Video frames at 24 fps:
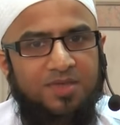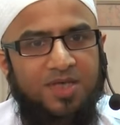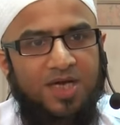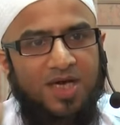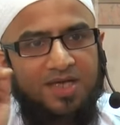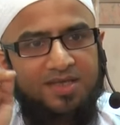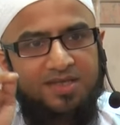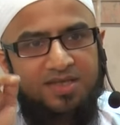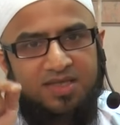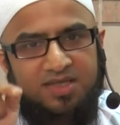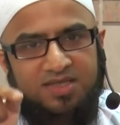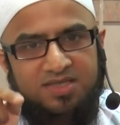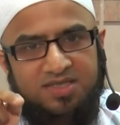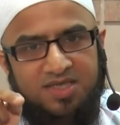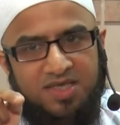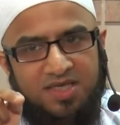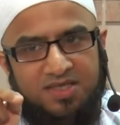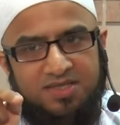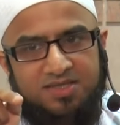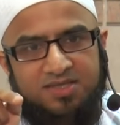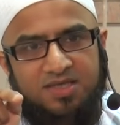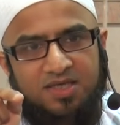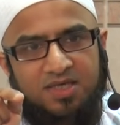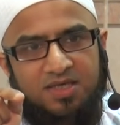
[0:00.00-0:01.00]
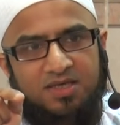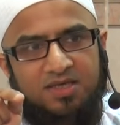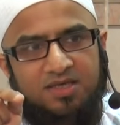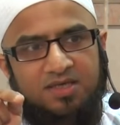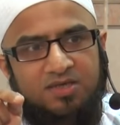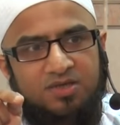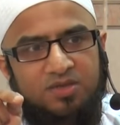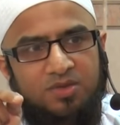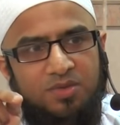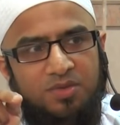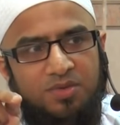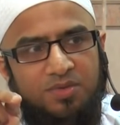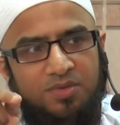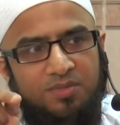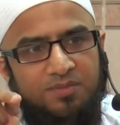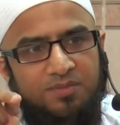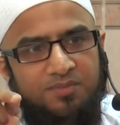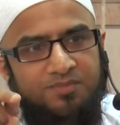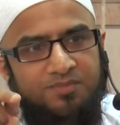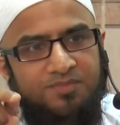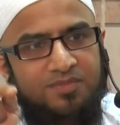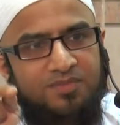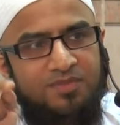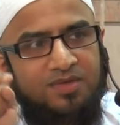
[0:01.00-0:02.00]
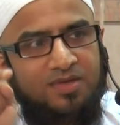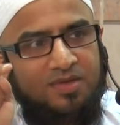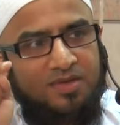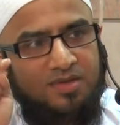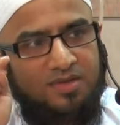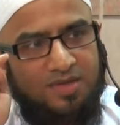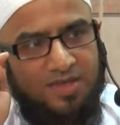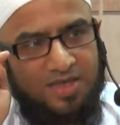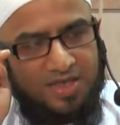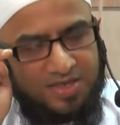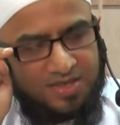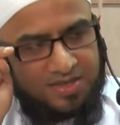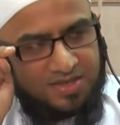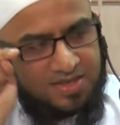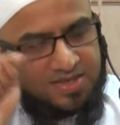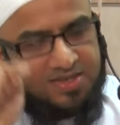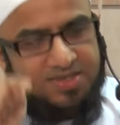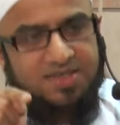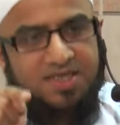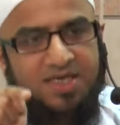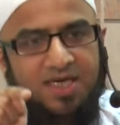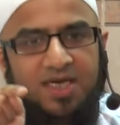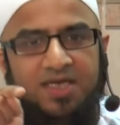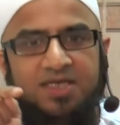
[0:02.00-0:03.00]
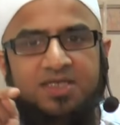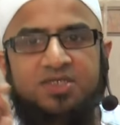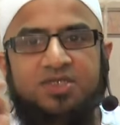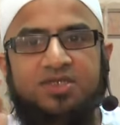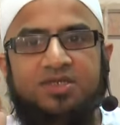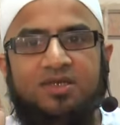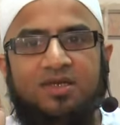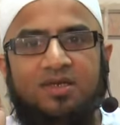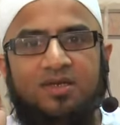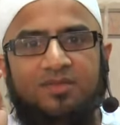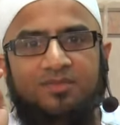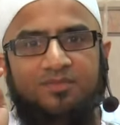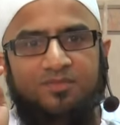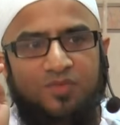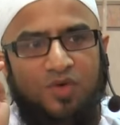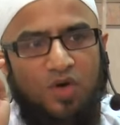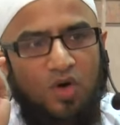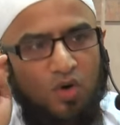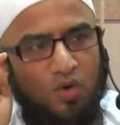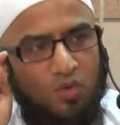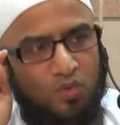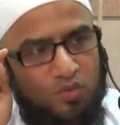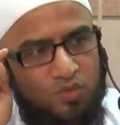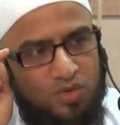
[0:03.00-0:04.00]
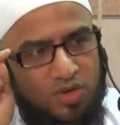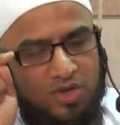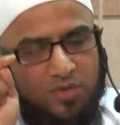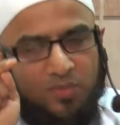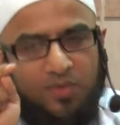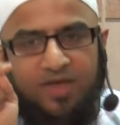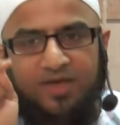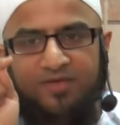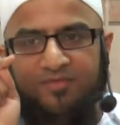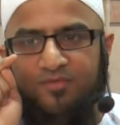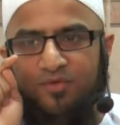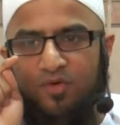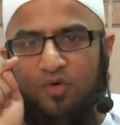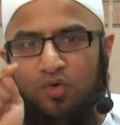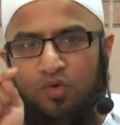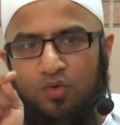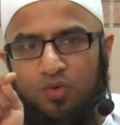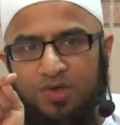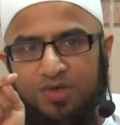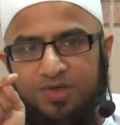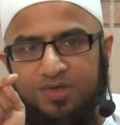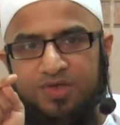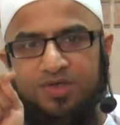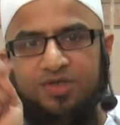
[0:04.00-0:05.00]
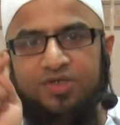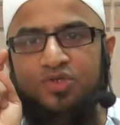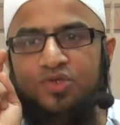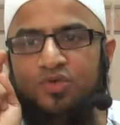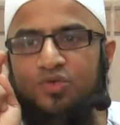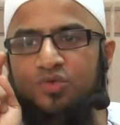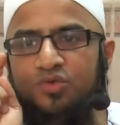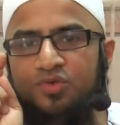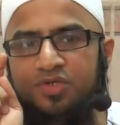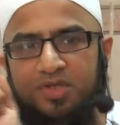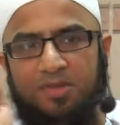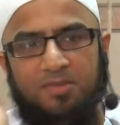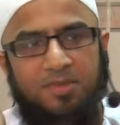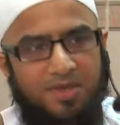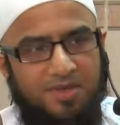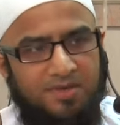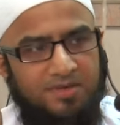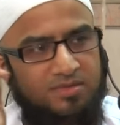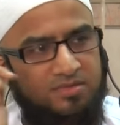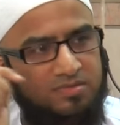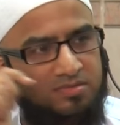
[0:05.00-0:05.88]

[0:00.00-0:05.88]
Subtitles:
The hadith says, in this case, the only way forward is to do sabr.